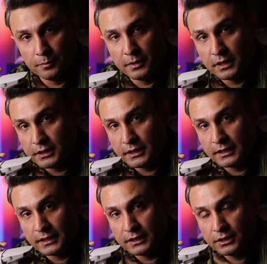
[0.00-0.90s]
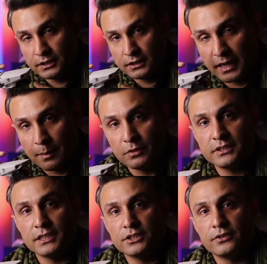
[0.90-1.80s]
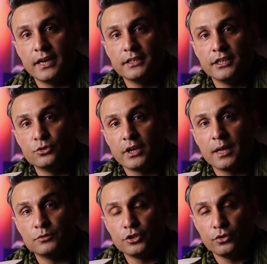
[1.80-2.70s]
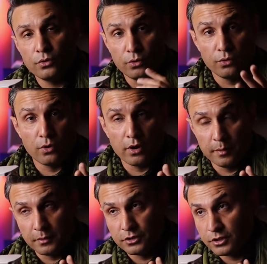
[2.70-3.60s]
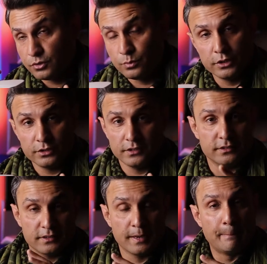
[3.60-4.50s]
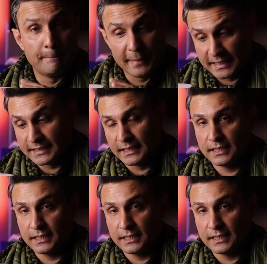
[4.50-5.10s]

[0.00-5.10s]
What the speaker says: ability in this camera sensor right here to capture raw images, which is amazing.